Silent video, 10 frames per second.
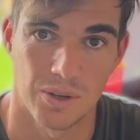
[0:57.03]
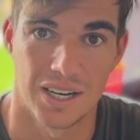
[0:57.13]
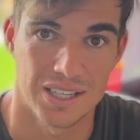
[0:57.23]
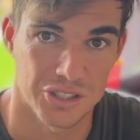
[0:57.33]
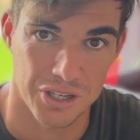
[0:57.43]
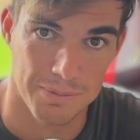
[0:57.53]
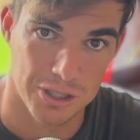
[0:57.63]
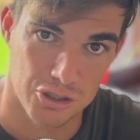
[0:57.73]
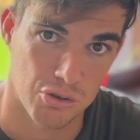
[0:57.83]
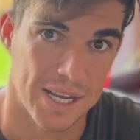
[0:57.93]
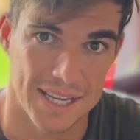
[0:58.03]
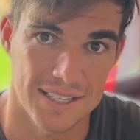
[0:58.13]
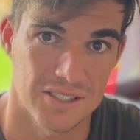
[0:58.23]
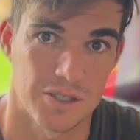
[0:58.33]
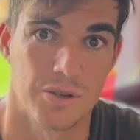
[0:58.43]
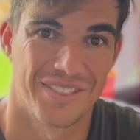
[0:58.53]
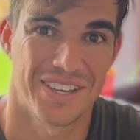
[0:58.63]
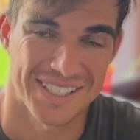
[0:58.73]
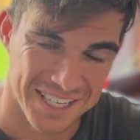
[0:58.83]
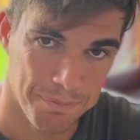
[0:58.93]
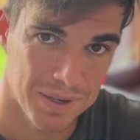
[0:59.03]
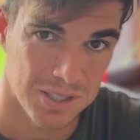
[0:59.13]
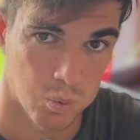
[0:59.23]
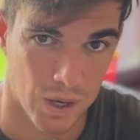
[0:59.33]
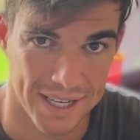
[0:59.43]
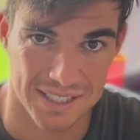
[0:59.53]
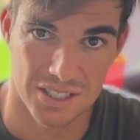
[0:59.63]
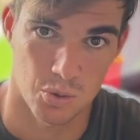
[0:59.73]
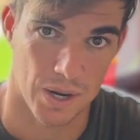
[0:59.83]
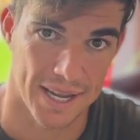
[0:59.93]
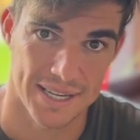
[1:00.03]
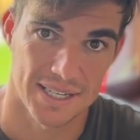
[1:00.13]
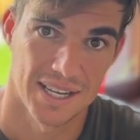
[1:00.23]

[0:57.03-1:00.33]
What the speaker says: and let's jump straight into the simplest way to trade